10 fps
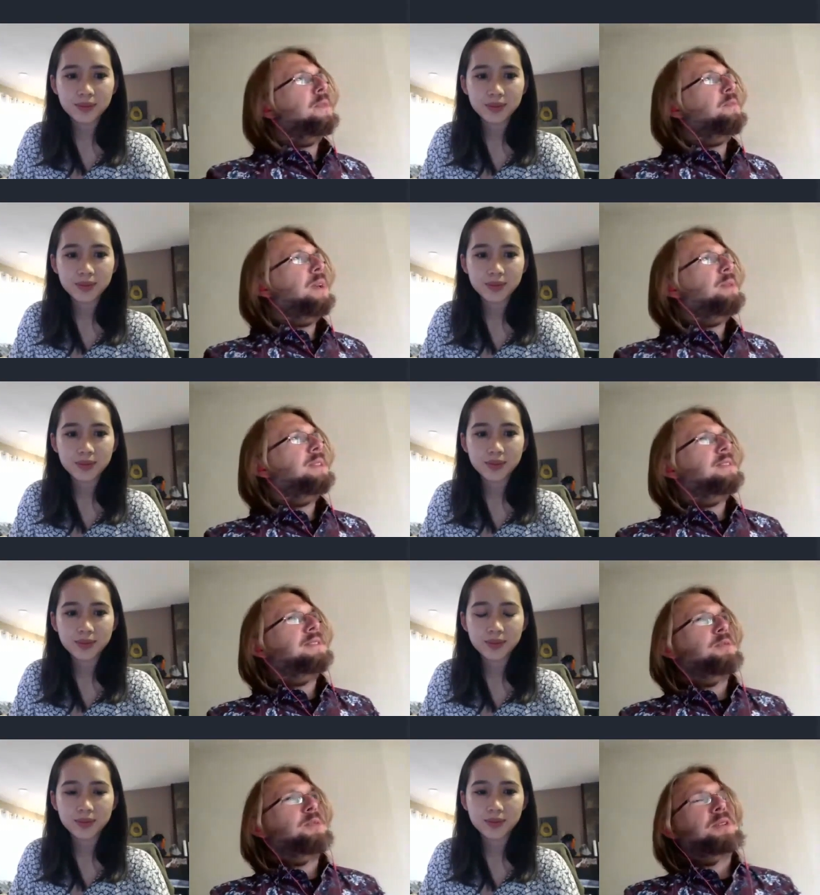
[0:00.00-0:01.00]
Speaker 1: maybe this
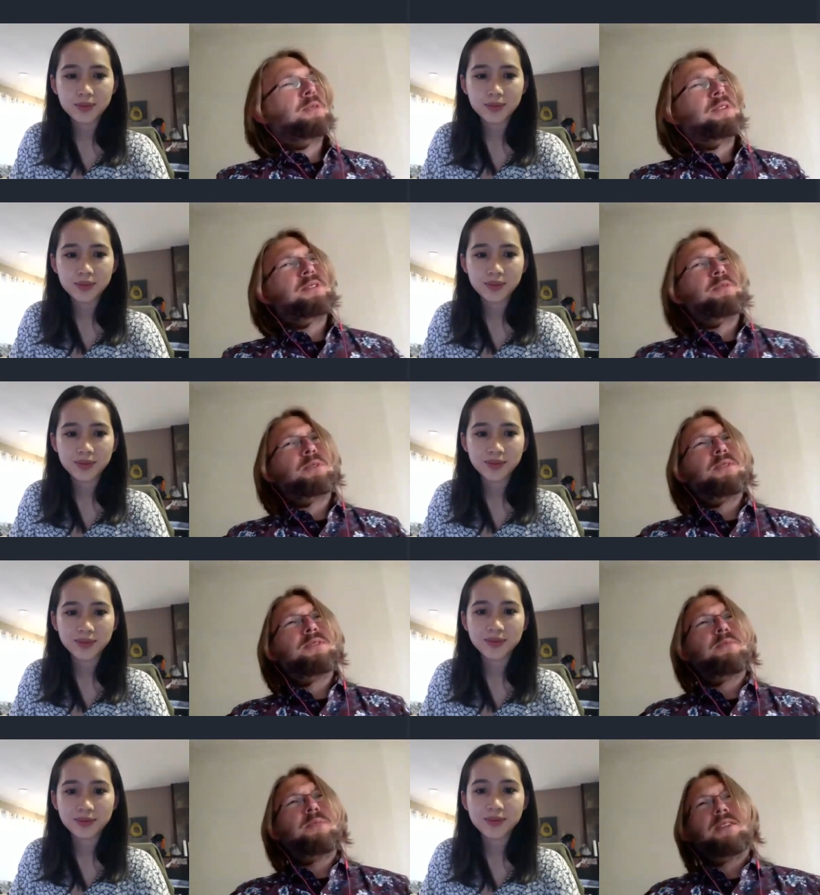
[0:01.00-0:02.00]
is a weird question, but what
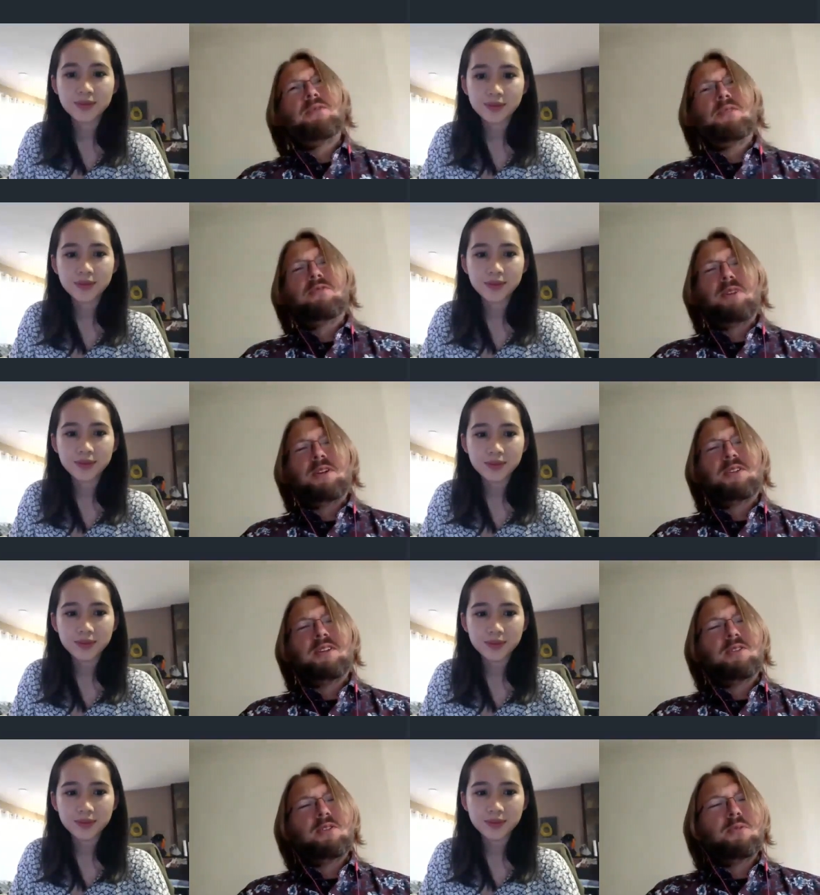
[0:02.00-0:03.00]
does it mean to
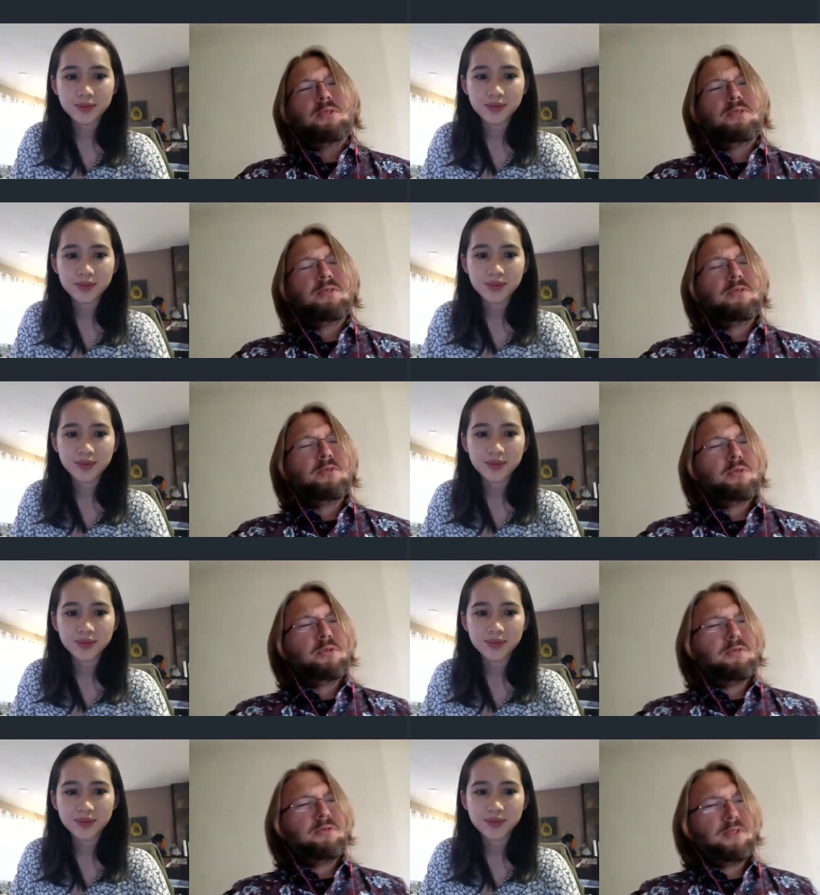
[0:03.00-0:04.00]
differentiate over
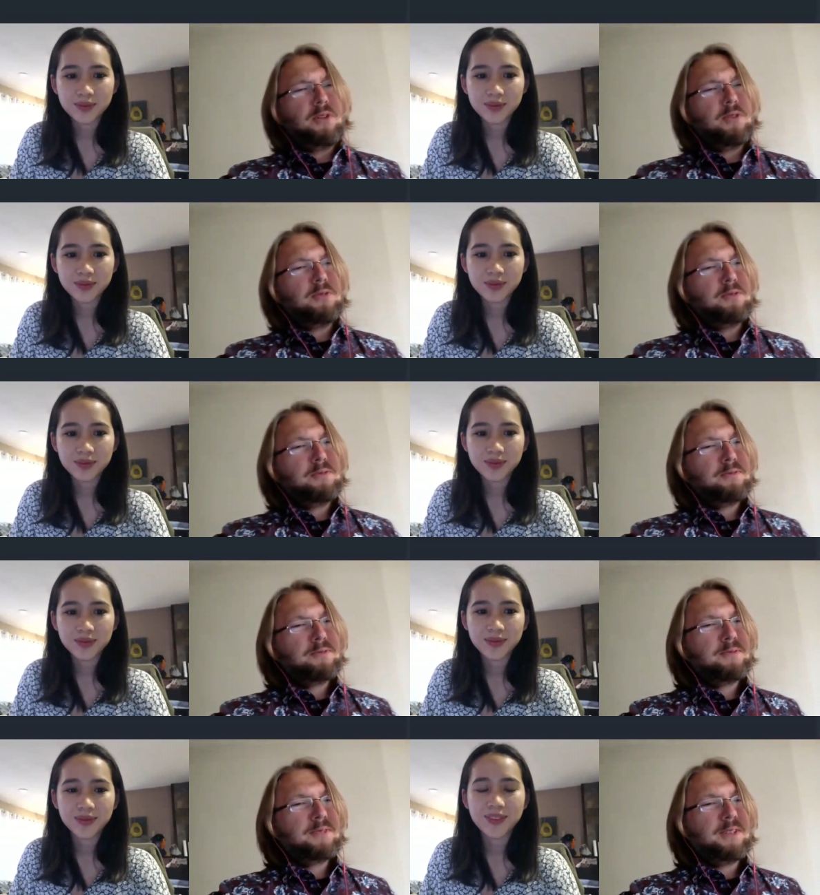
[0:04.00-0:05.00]
control flow?
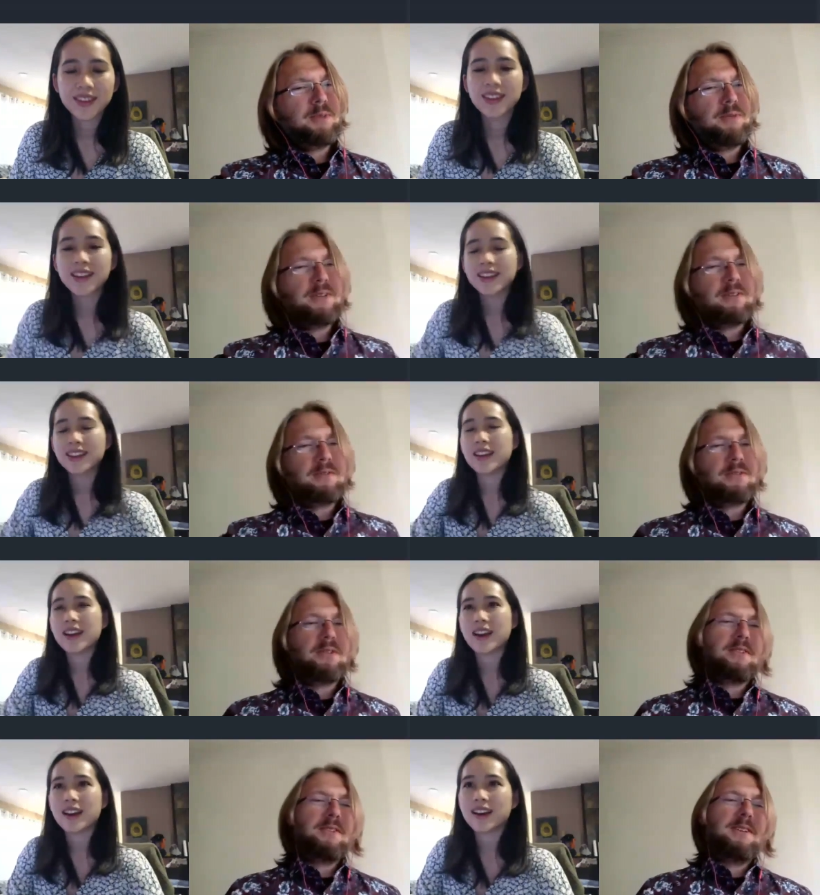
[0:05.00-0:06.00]
Can you maybe
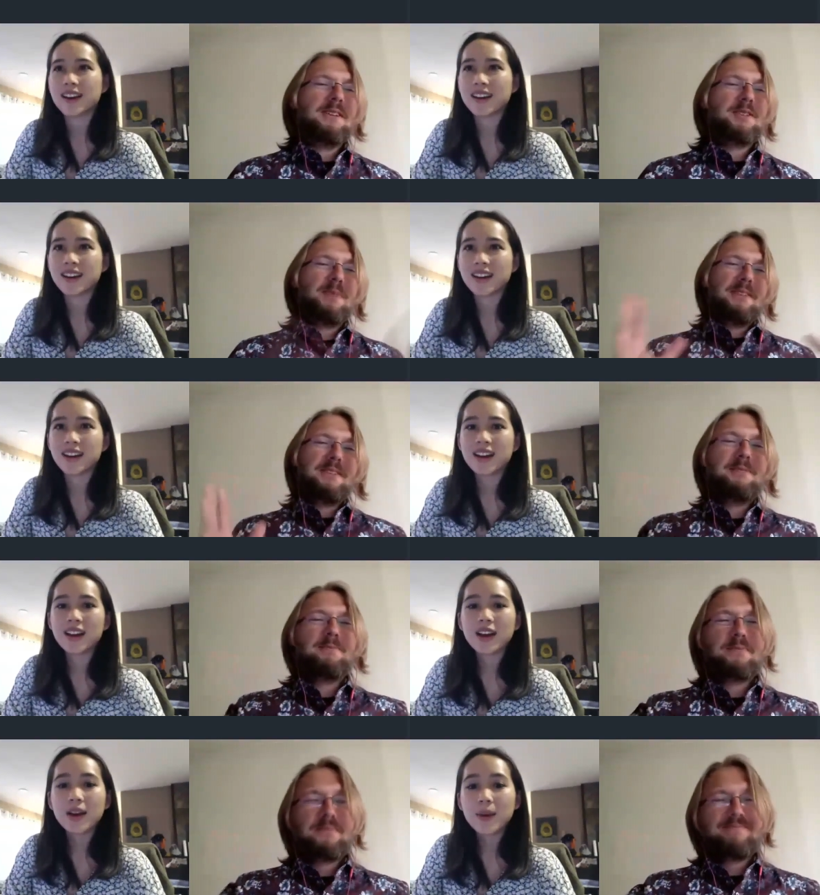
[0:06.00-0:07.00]
Speaker 2: talk, yeah. uh, explain that?
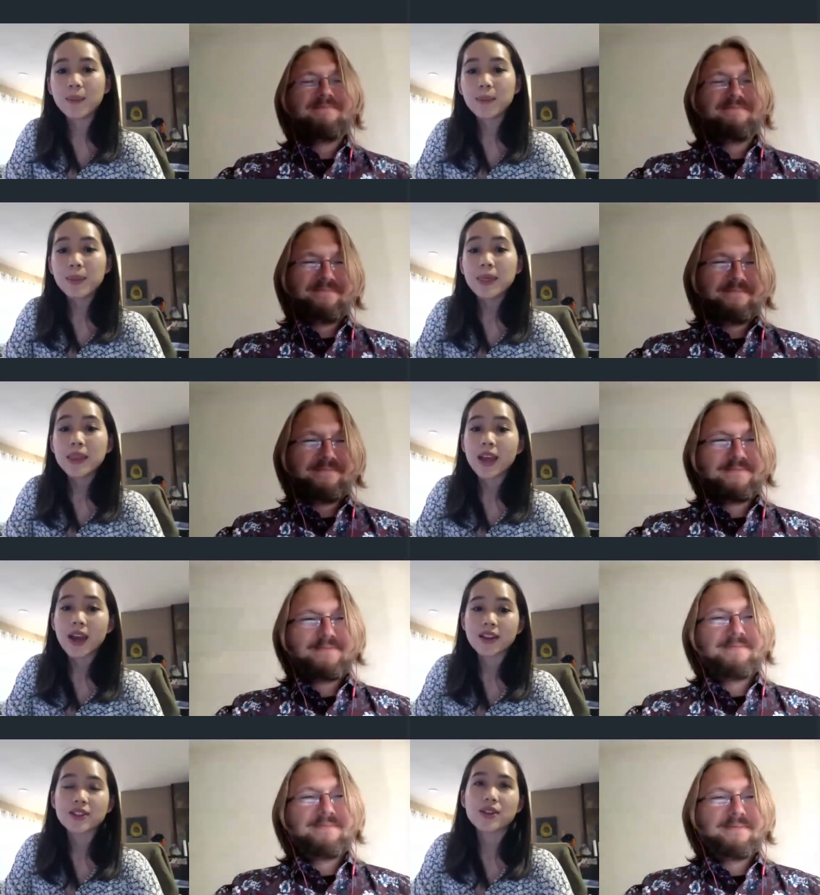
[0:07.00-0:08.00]

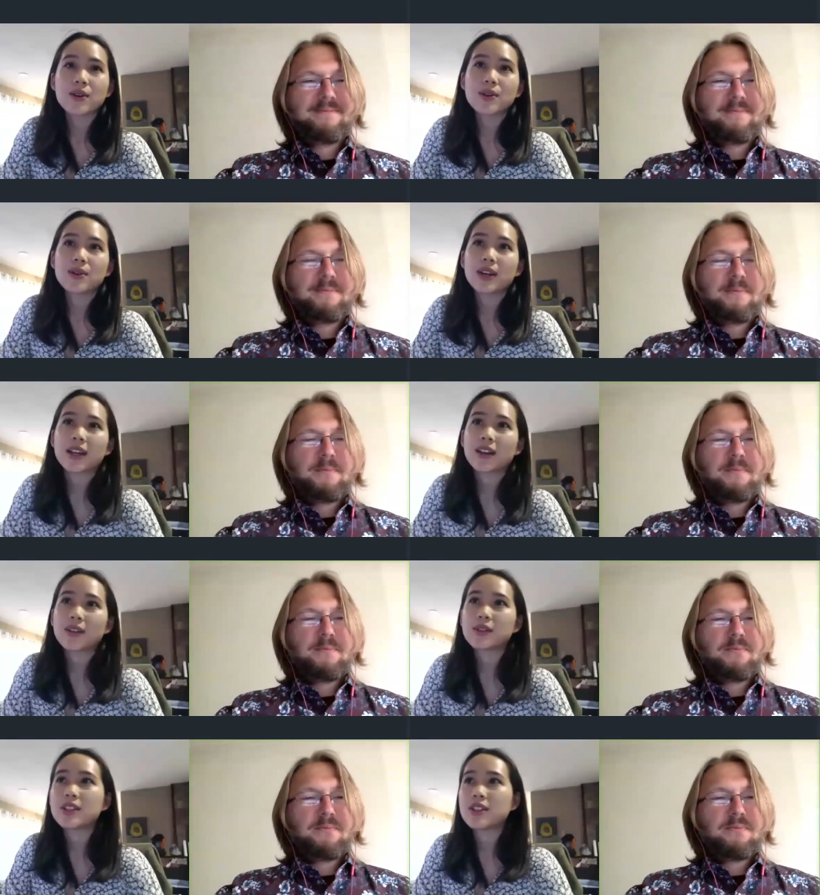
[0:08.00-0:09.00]
Yeah, so
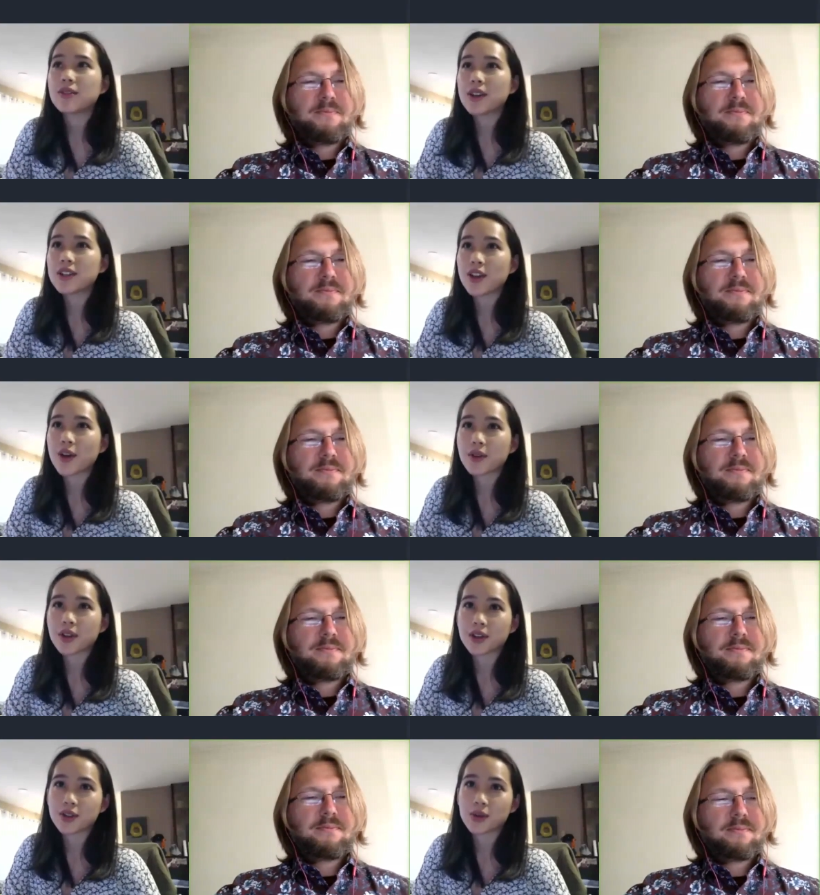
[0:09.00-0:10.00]
to differentiate
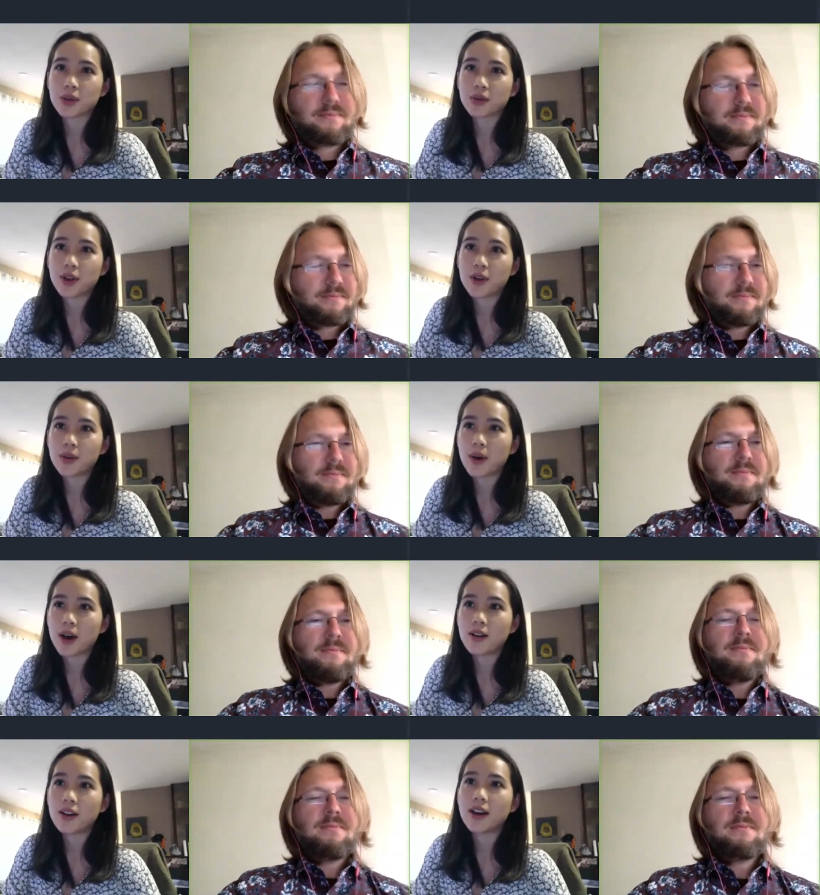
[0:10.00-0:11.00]
over control flow,
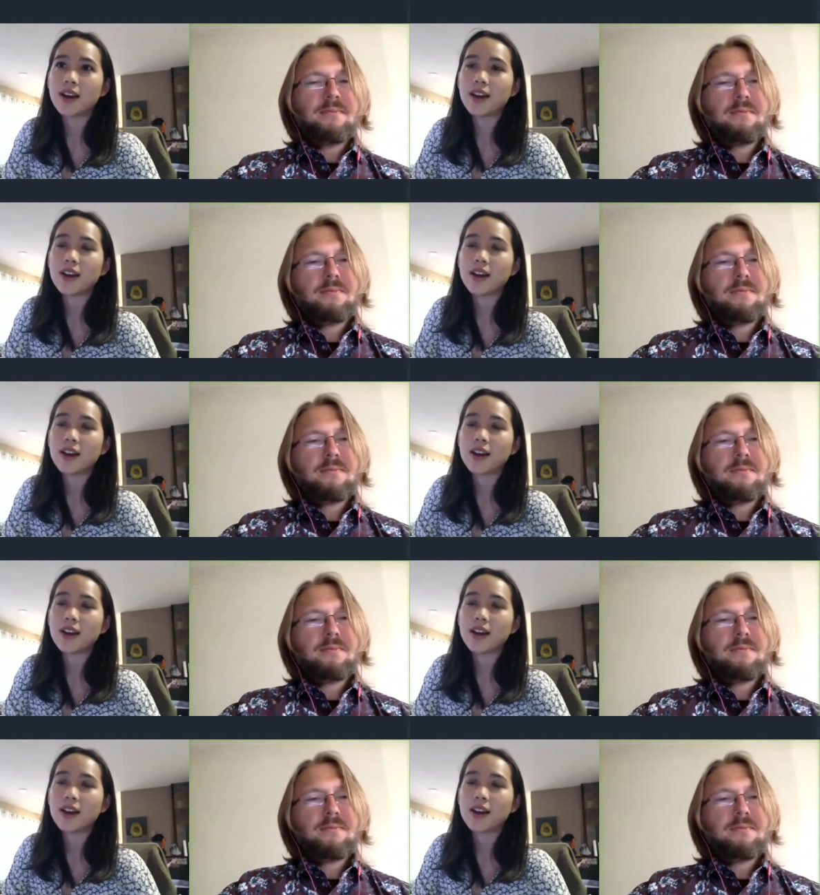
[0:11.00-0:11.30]
well,